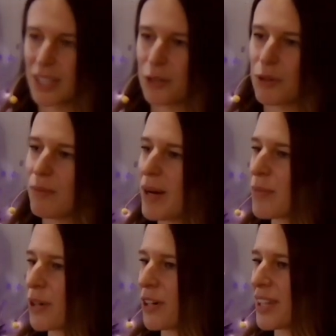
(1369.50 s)

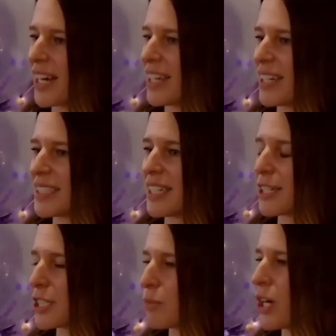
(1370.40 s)
remember that it is an
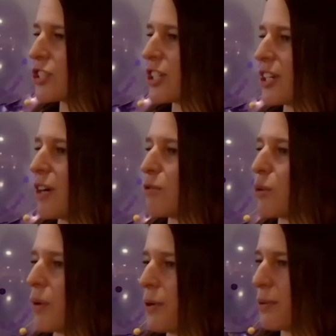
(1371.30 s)
expression of
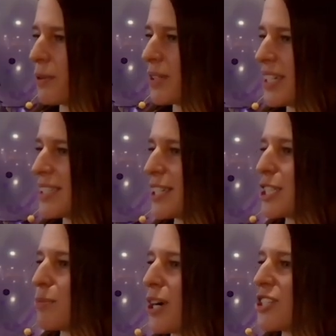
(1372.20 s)
growth. It's an
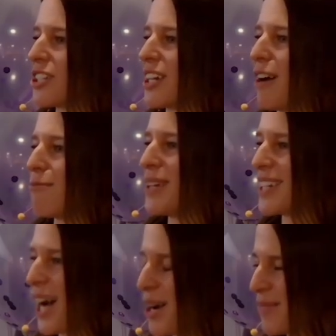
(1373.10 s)
expression of
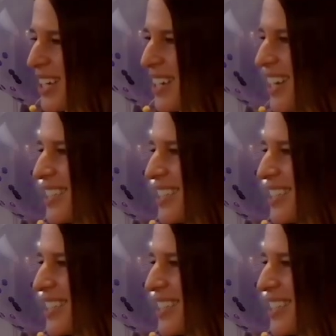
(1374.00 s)
becoming. It's